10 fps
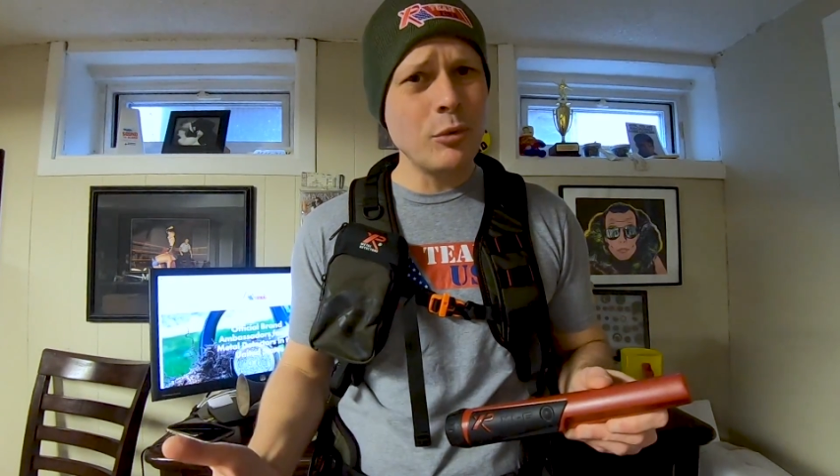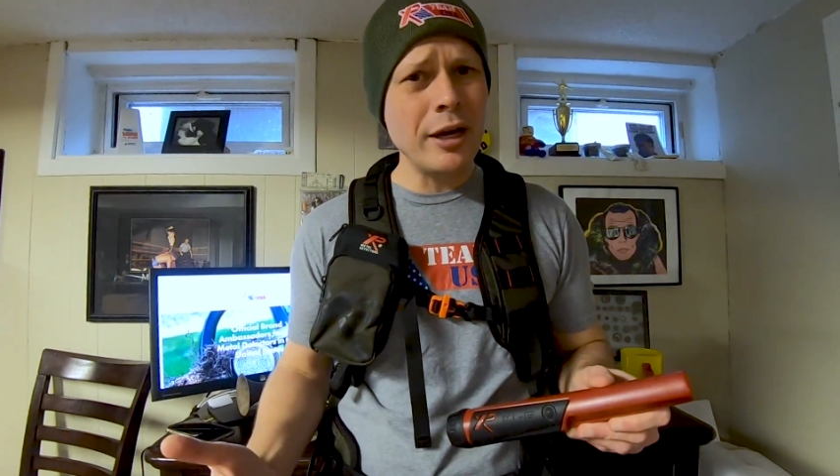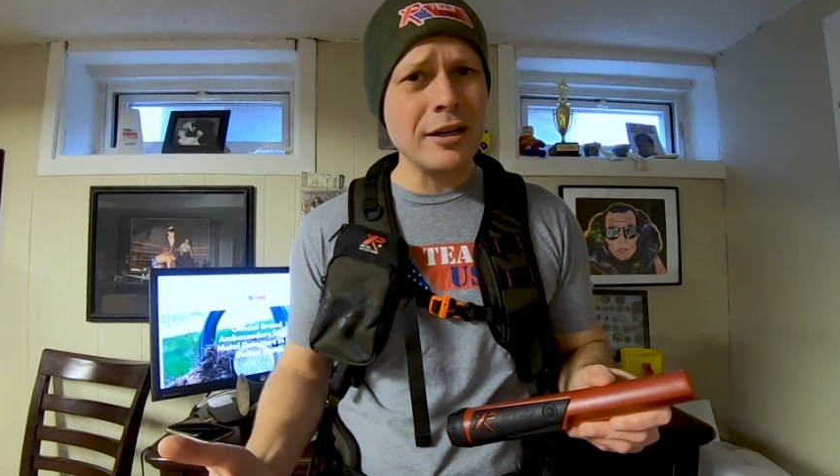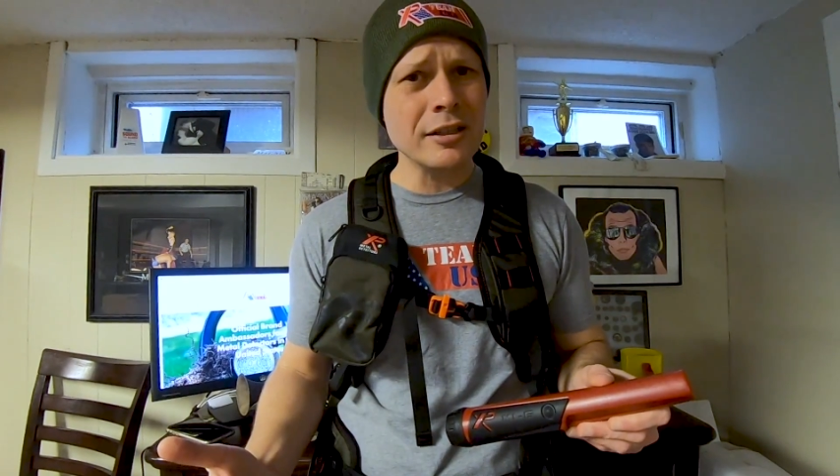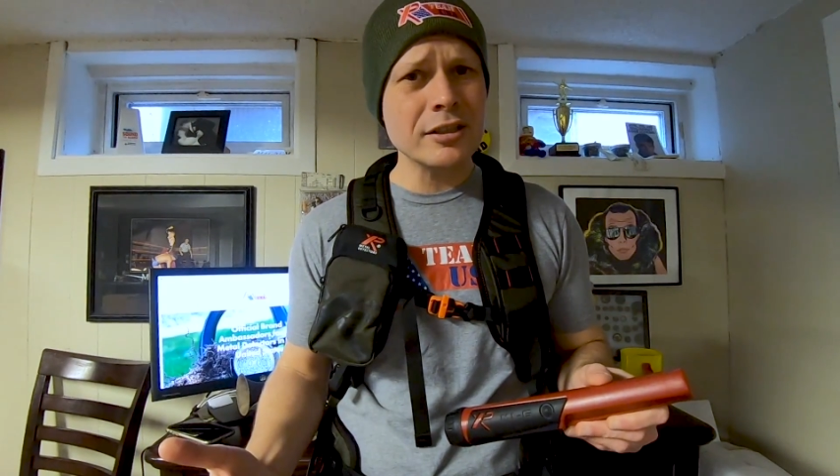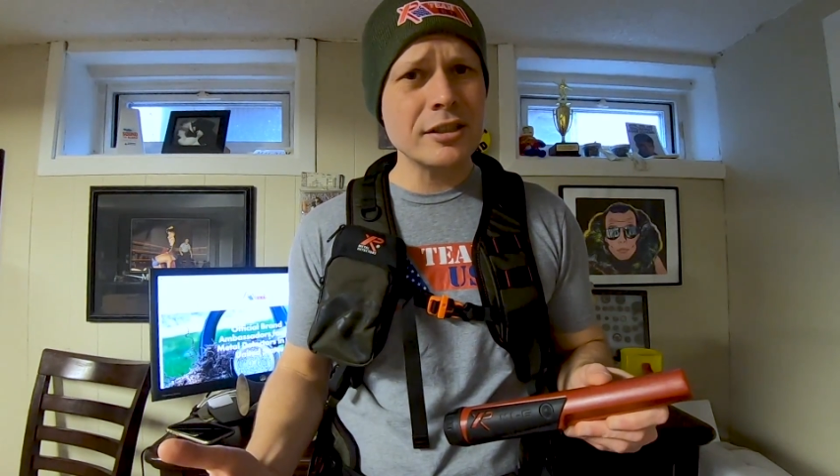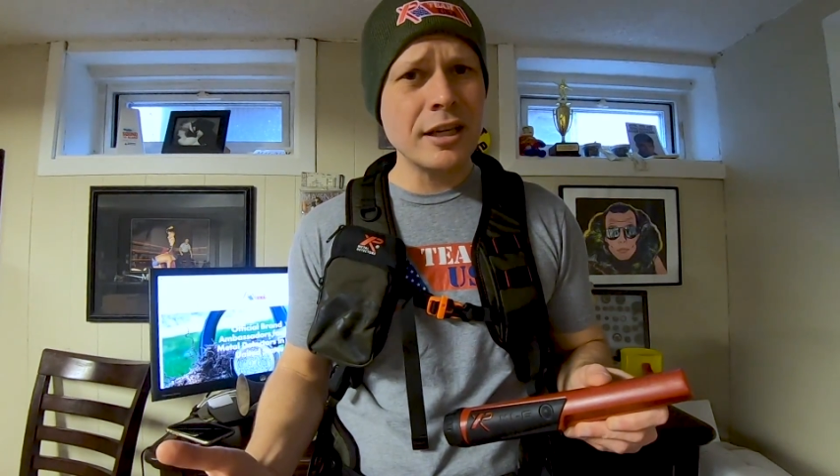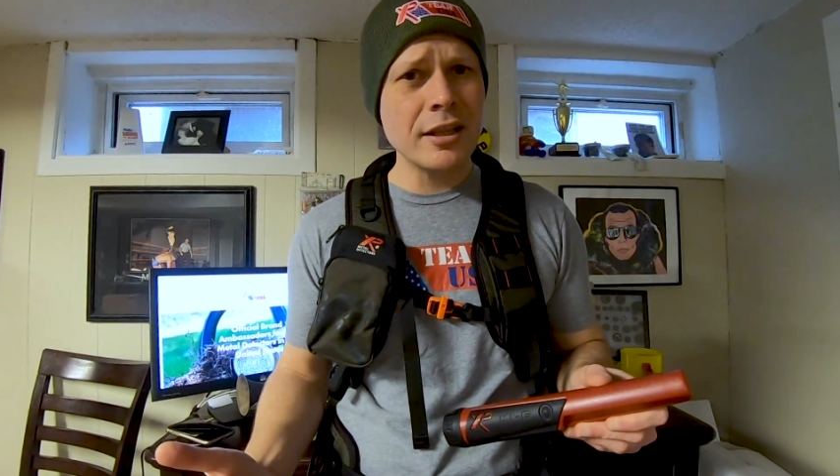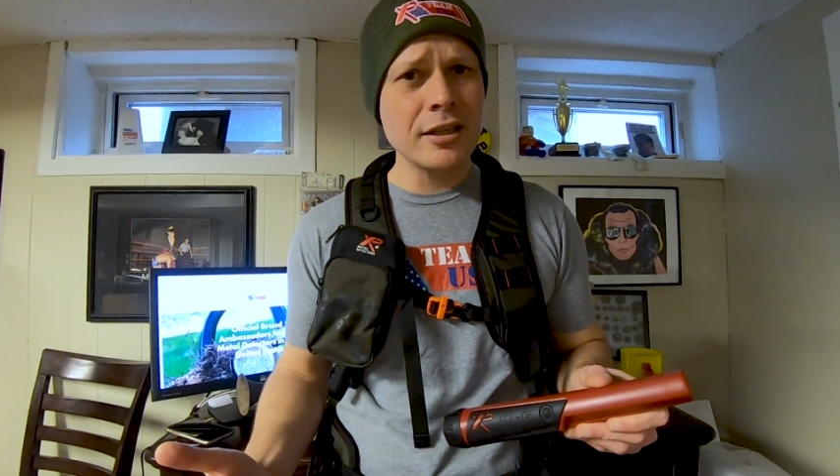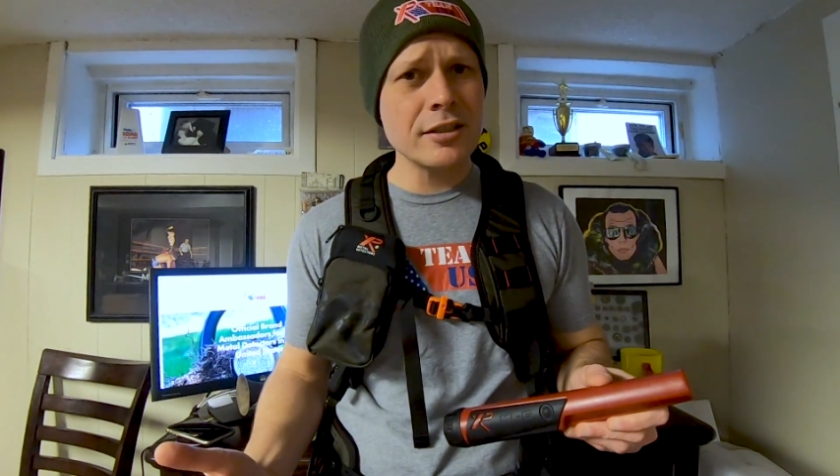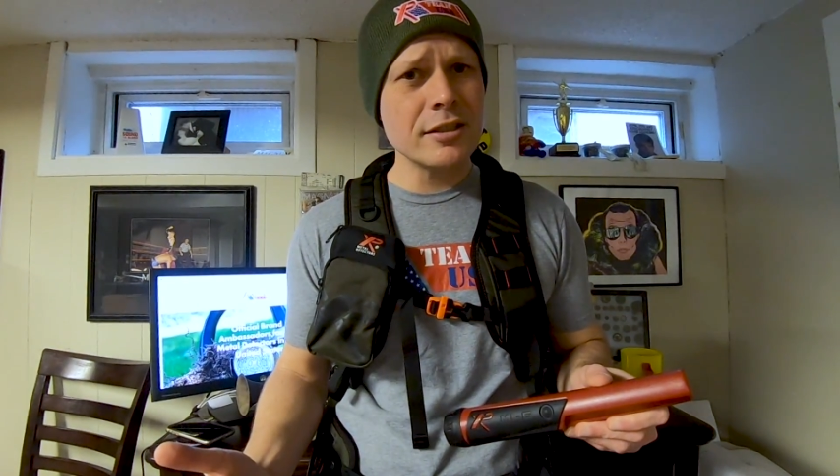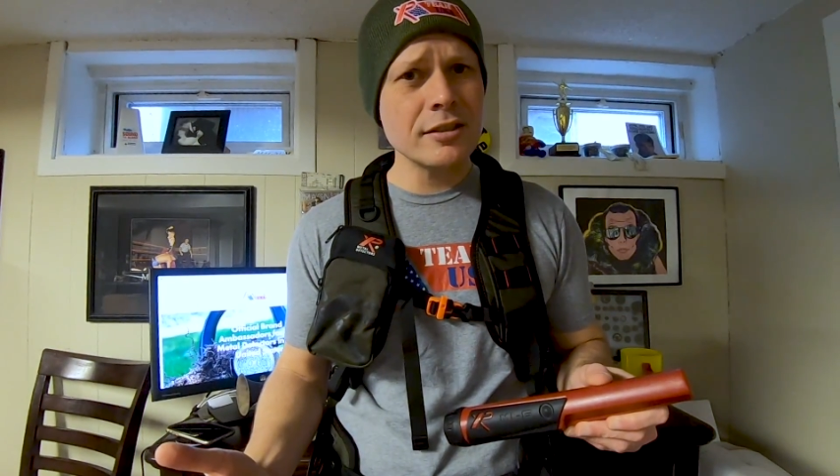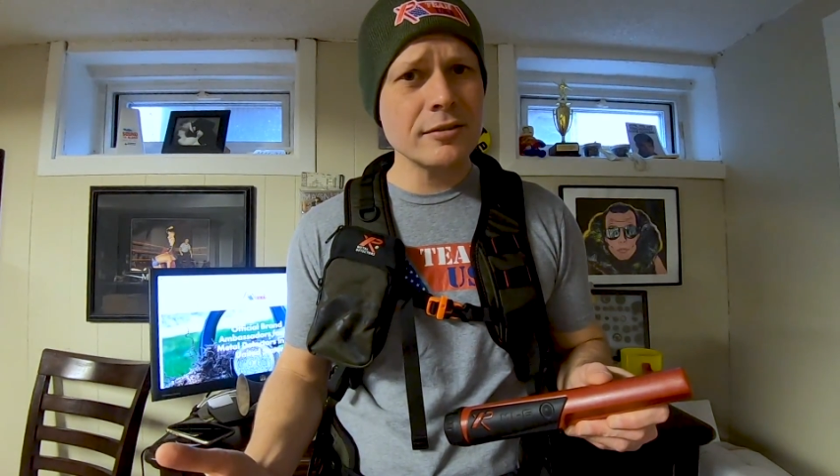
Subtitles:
way to understand this?